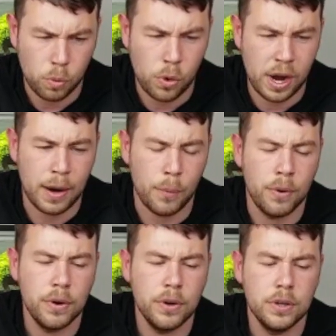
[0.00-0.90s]
Wow.
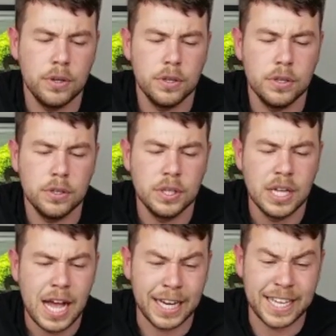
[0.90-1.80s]

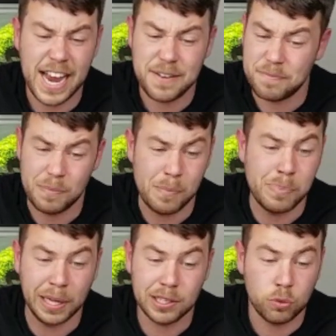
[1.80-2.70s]
Again,
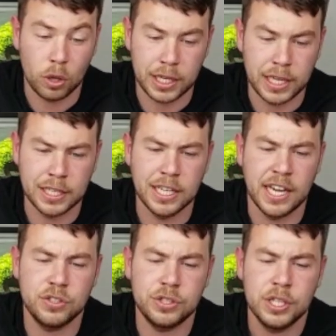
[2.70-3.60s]
build quality on
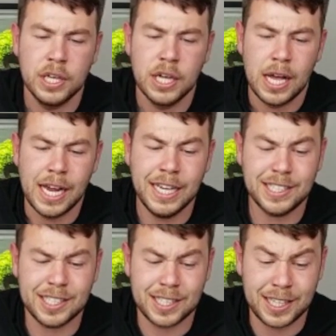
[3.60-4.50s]
this,
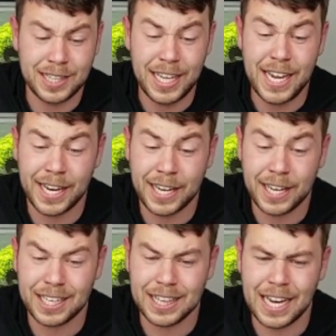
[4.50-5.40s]
it's thick,
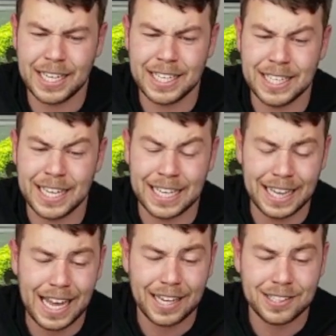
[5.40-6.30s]
like the
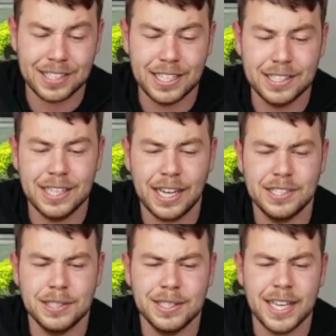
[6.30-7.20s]
glass is
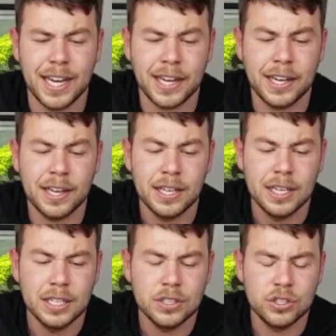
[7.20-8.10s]
nice and thick.
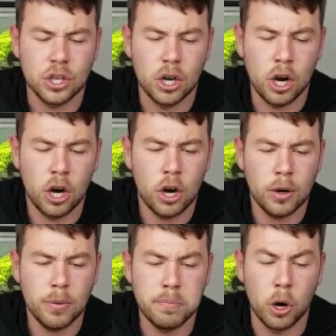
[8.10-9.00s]

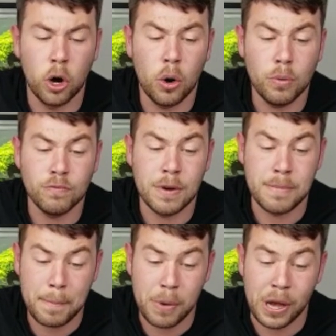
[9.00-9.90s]
So, but
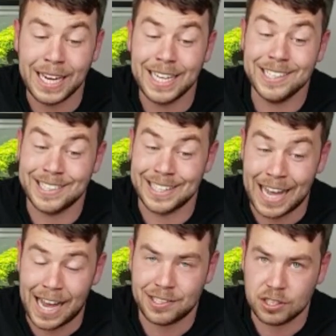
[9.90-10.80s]
remember, it is
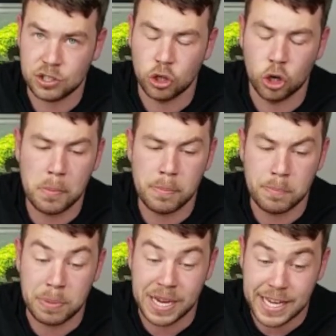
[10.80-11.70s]
glass, so
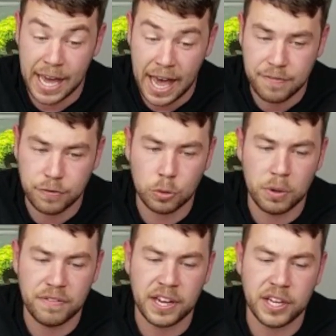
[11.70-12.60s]
be careful
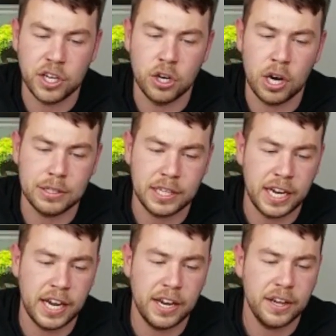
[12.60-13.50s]
with it. You know,
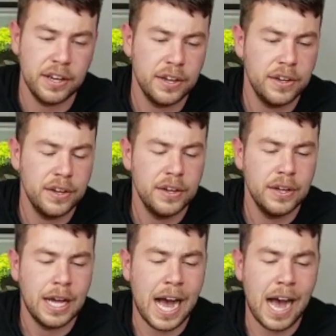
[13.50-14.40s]

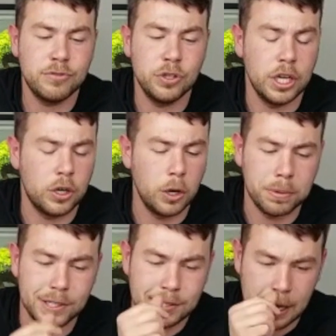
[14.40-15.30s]
I've done it a
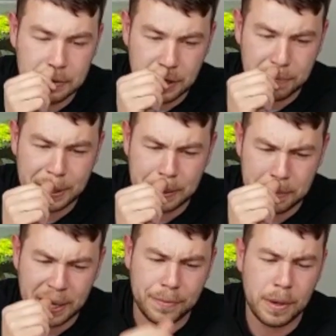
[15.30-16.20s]
couple of times where I've been a
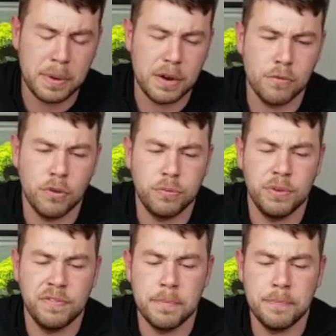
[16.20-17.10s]
bit rough
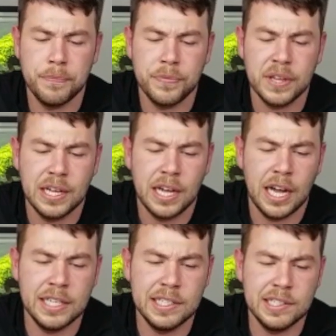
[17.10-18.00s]
with them
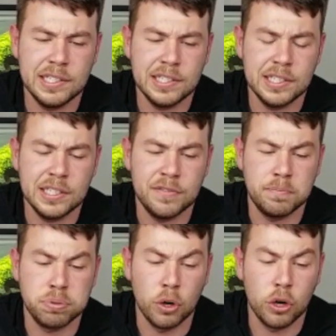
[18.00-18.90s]
and
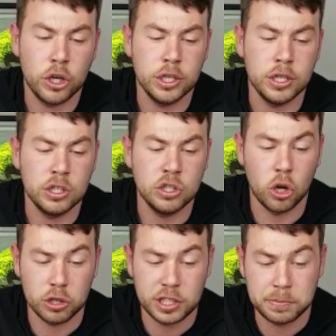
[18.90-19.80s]
they've broken.
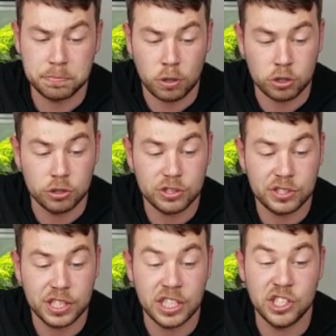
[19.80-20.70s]
Not this product
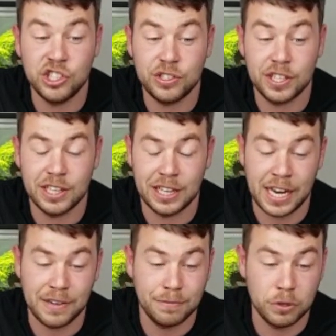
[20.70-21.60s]

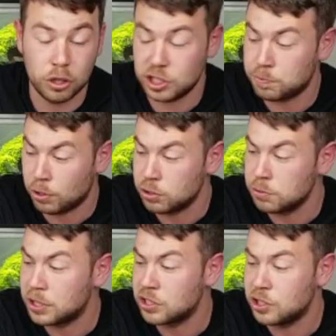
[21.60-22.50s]
not this
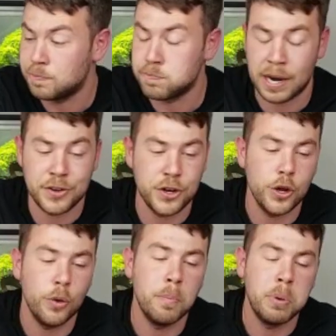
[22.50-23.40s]
product because it's brand
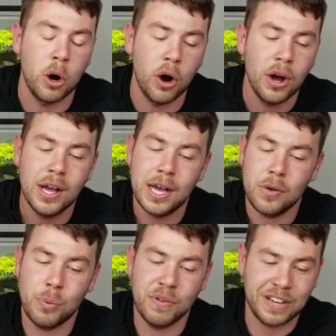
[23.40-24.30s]
new, but
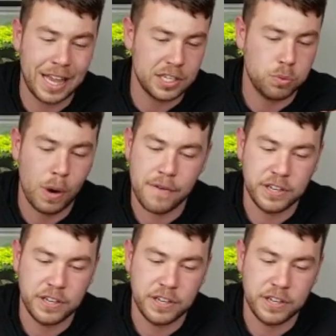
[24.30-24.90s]
with glassware